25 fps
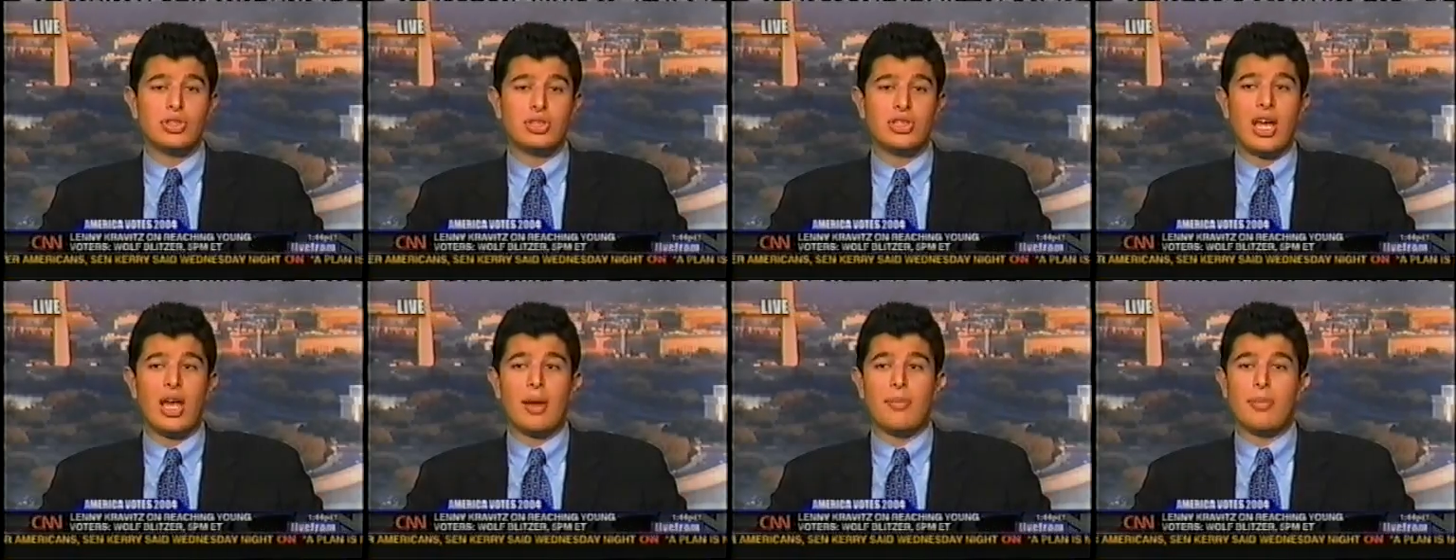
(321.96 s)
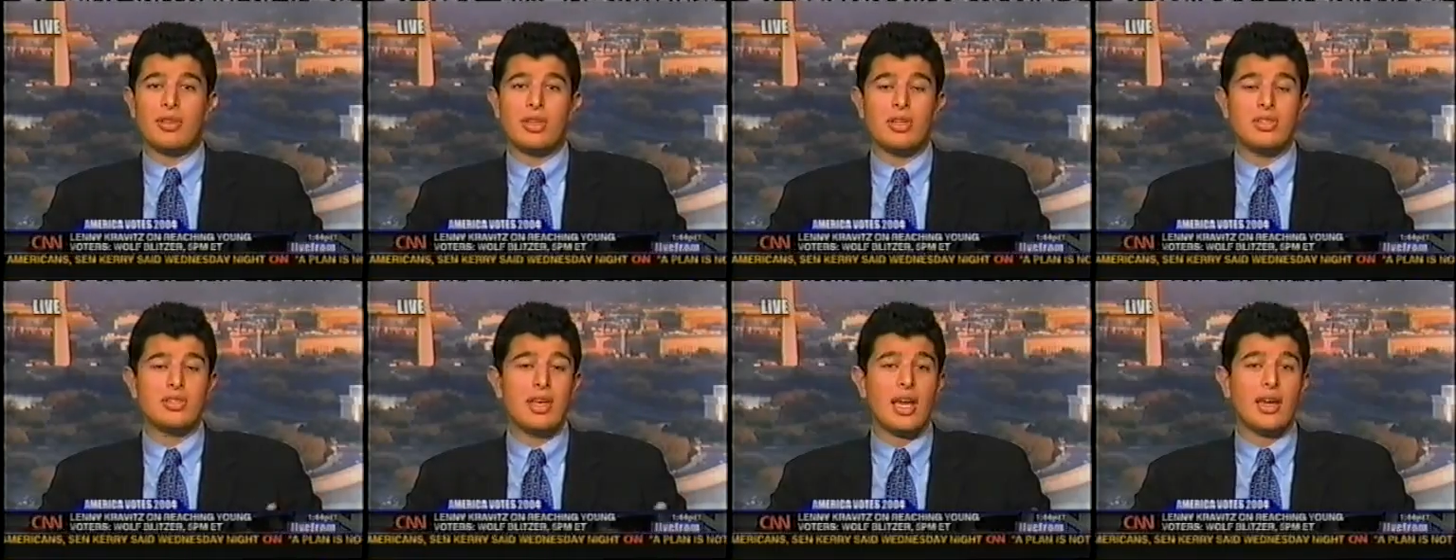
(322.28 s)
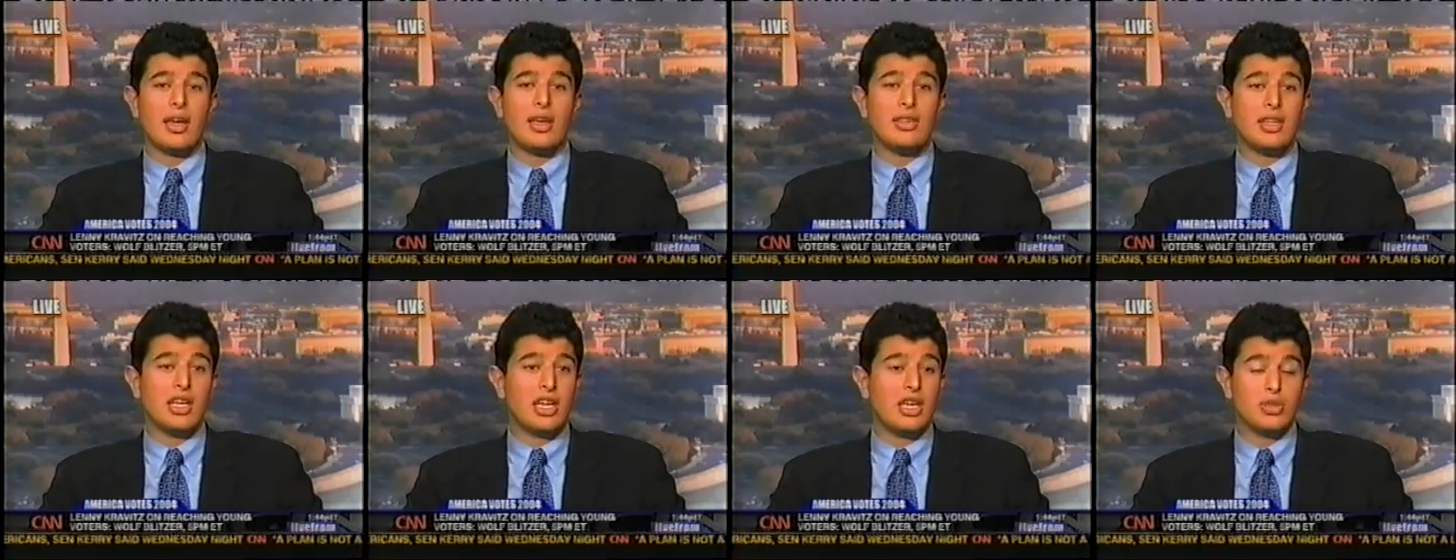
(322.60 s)
step. And the
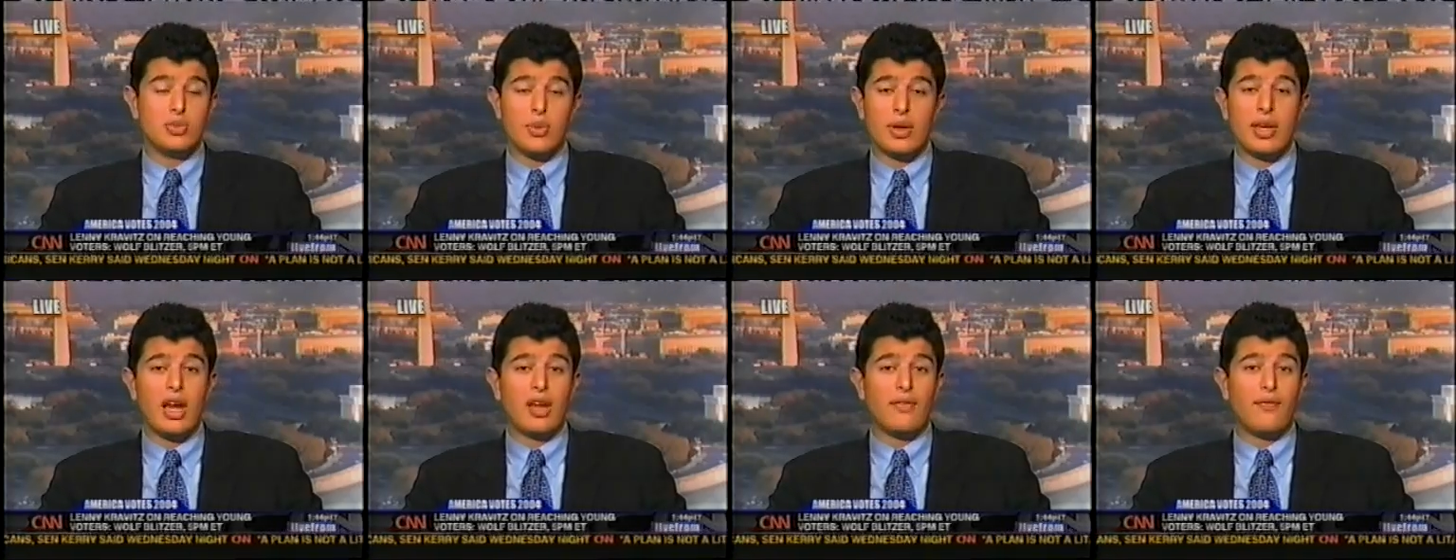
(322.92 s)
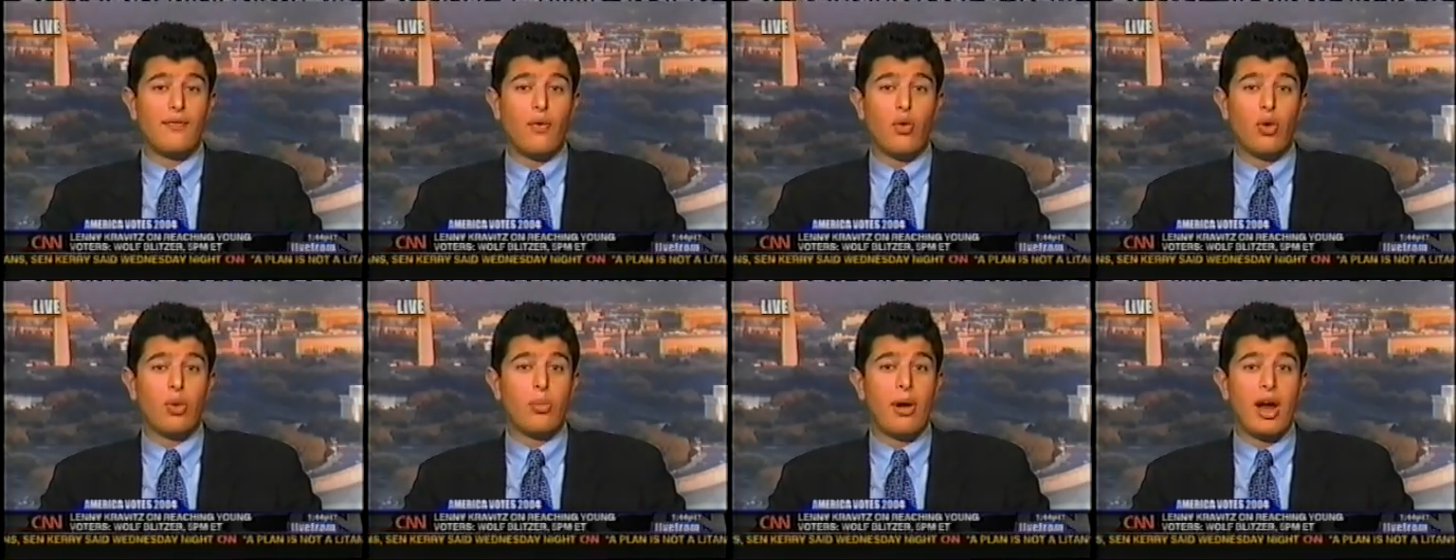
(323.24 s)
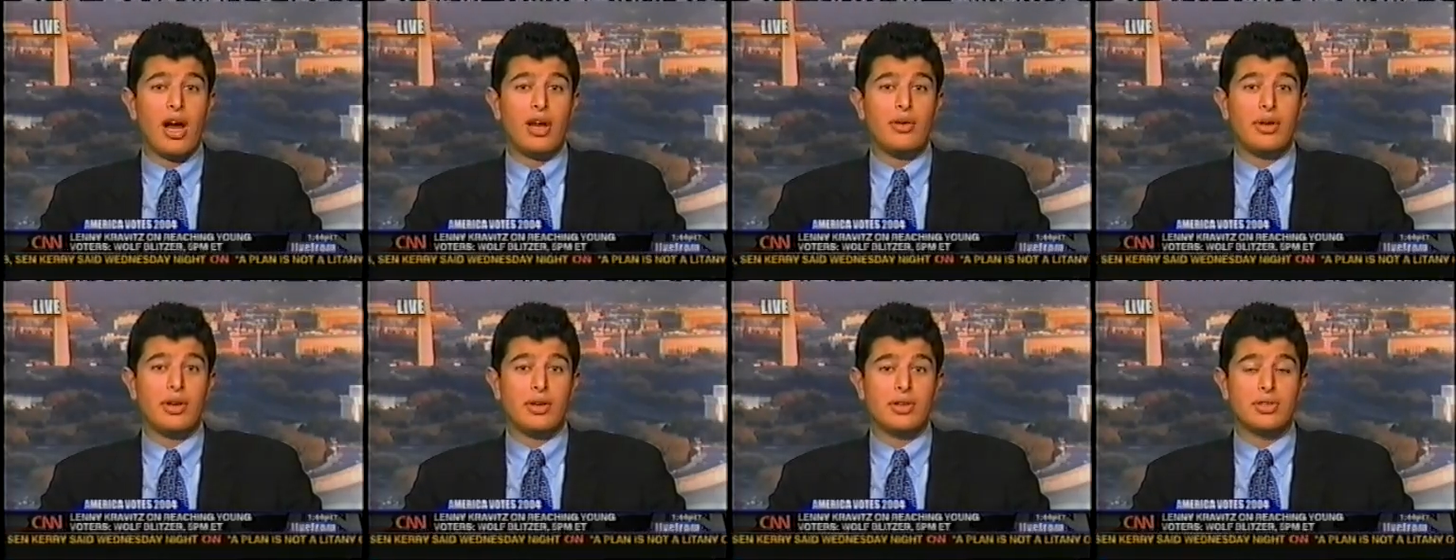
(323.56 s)
second thing is we got 4
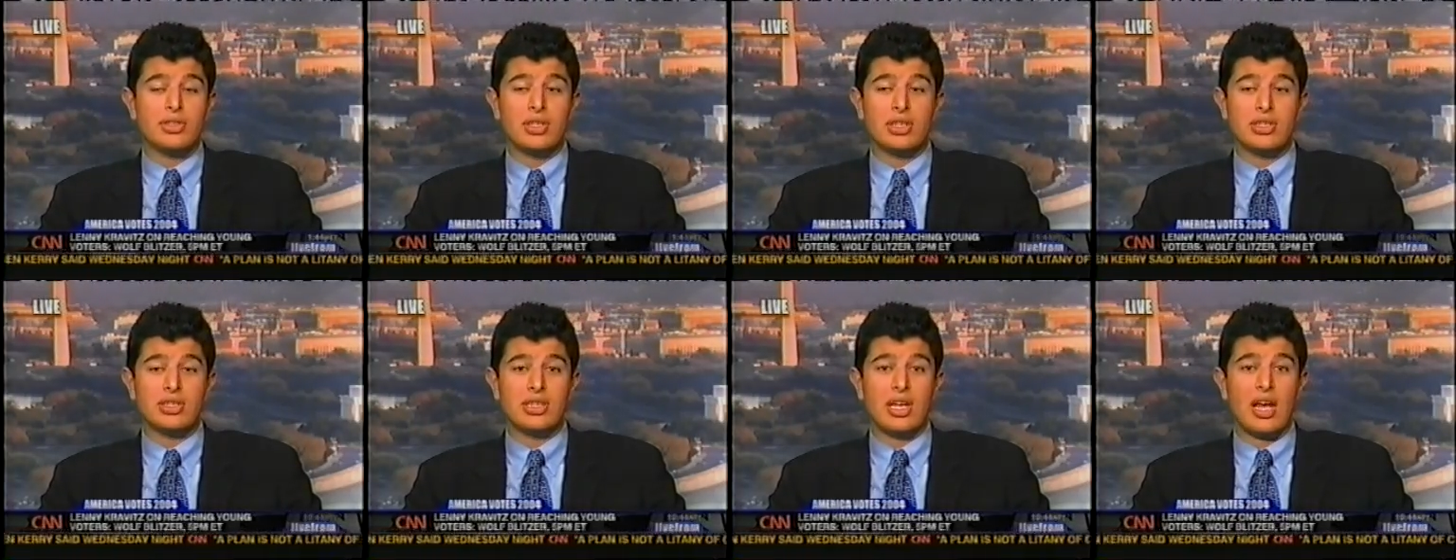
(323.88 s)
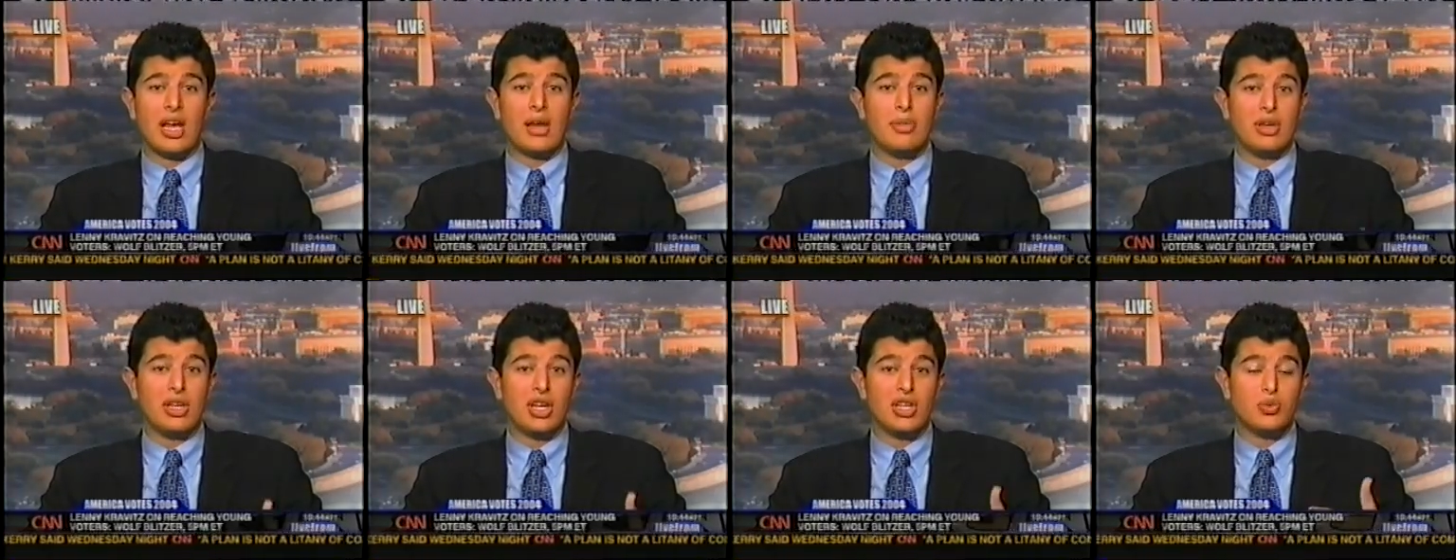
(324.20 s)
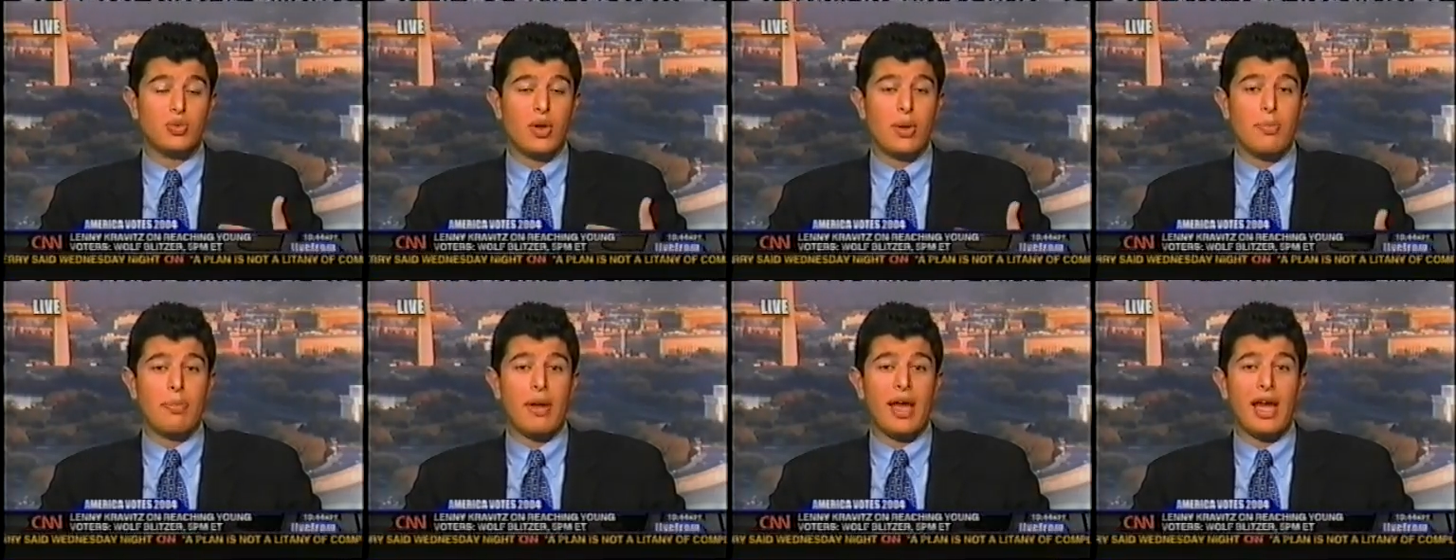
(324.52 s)
moderators this time because
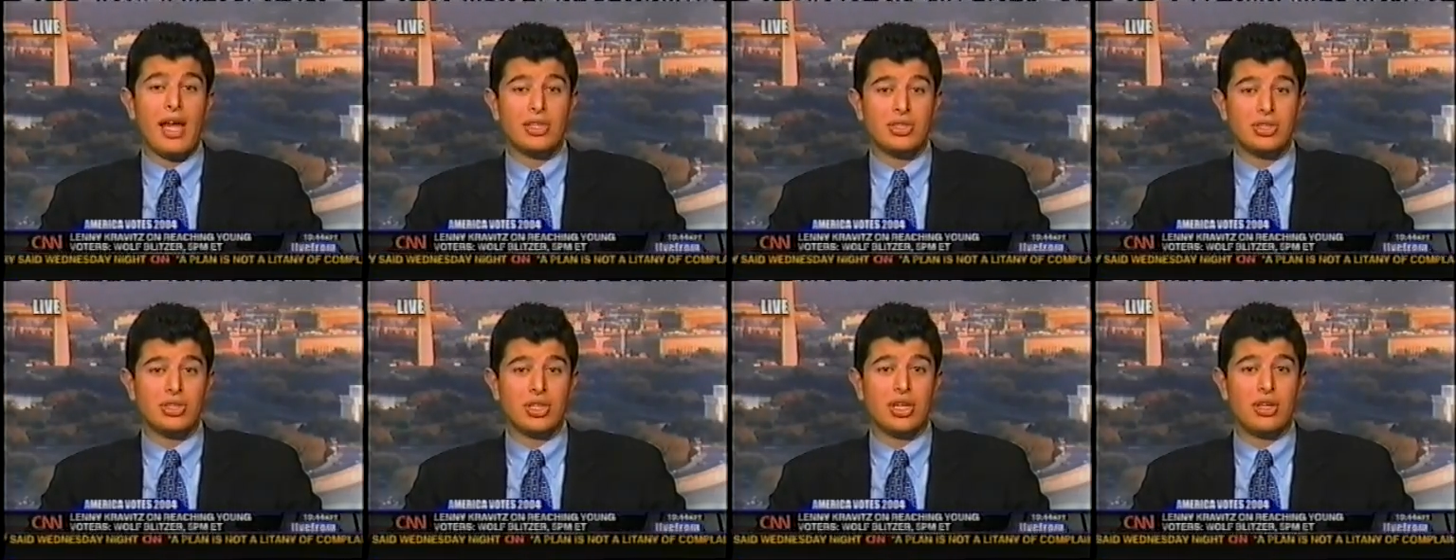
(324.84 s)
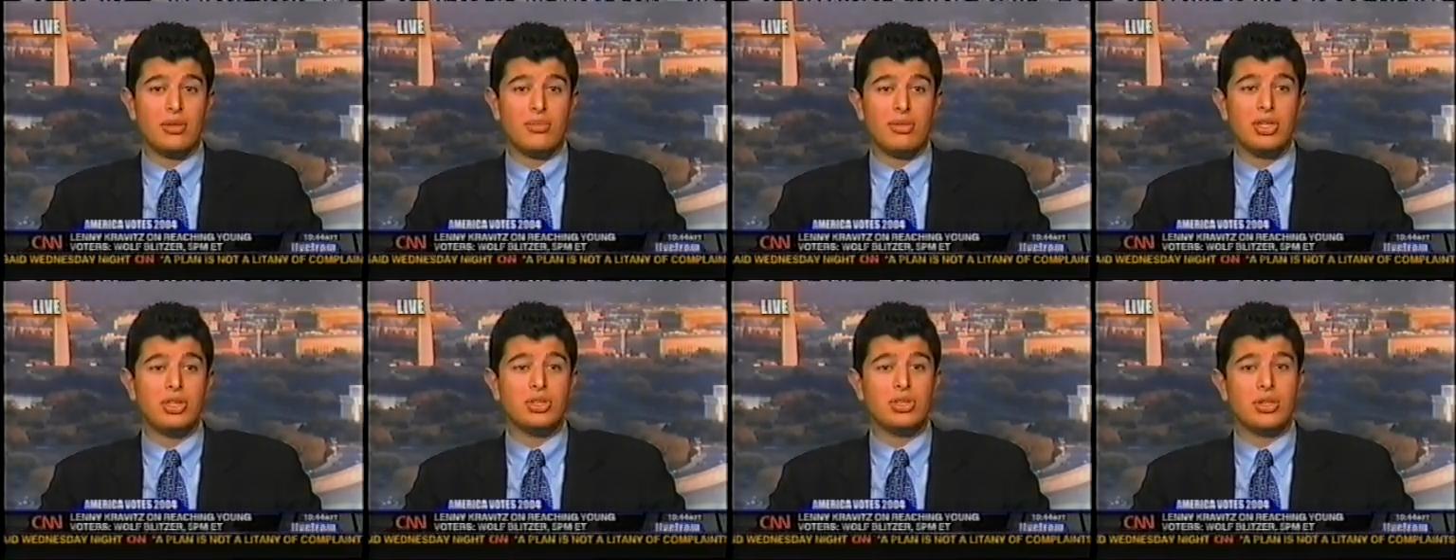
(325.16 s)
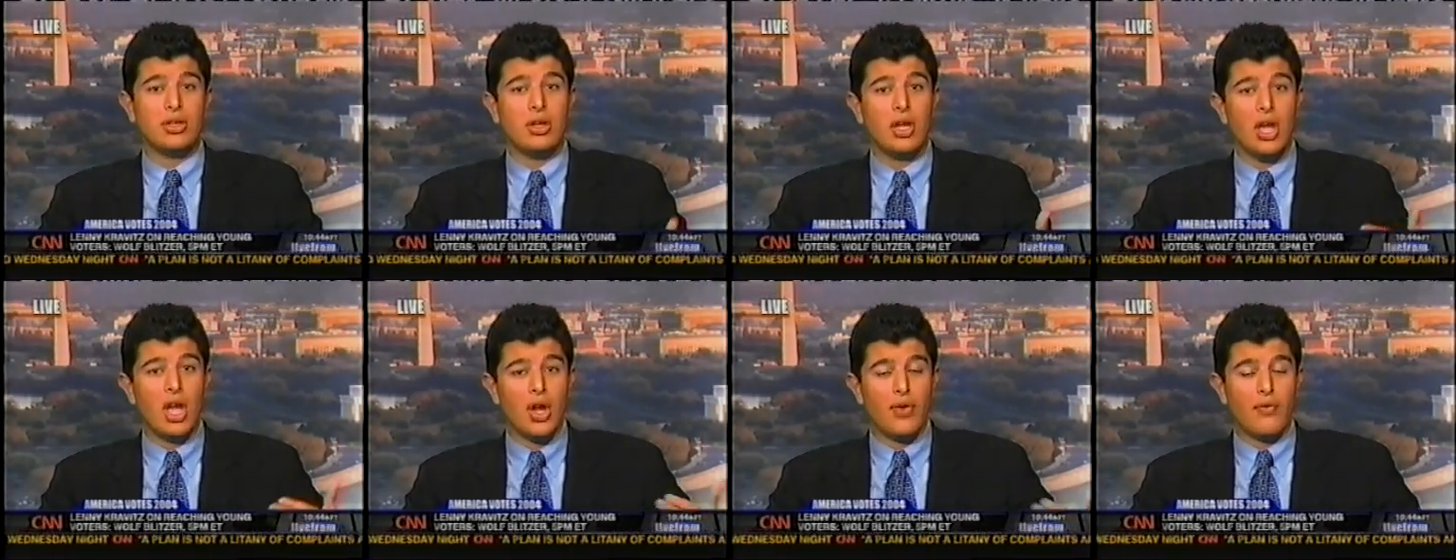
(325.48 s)
we bashed the
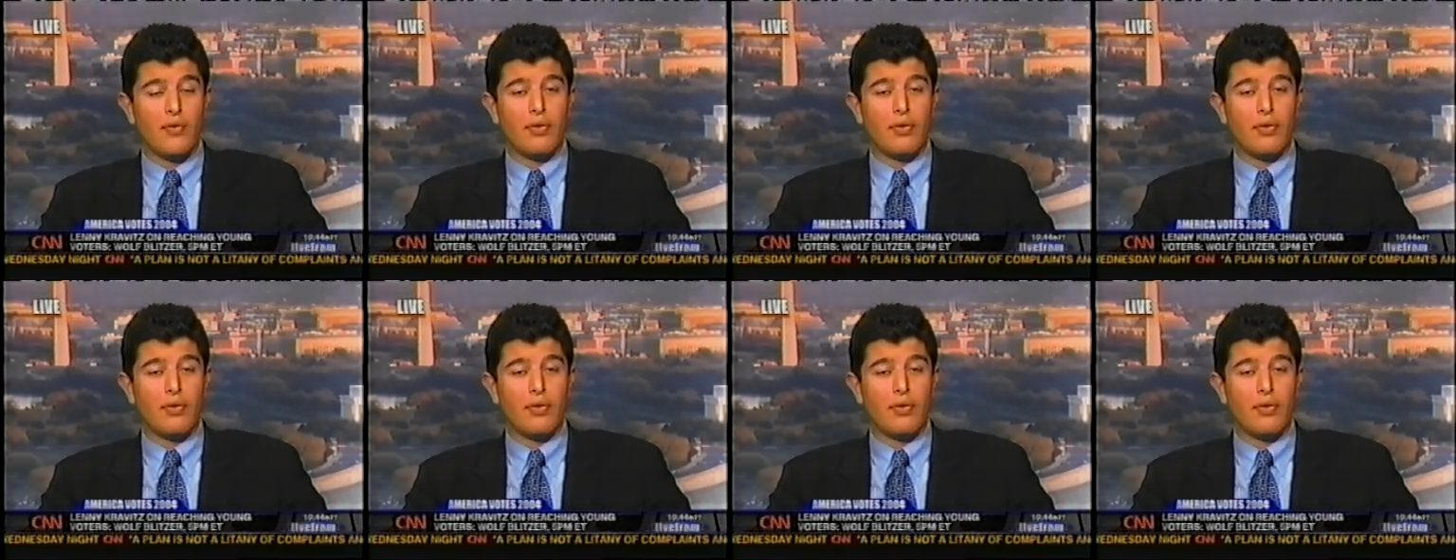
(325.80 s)
commission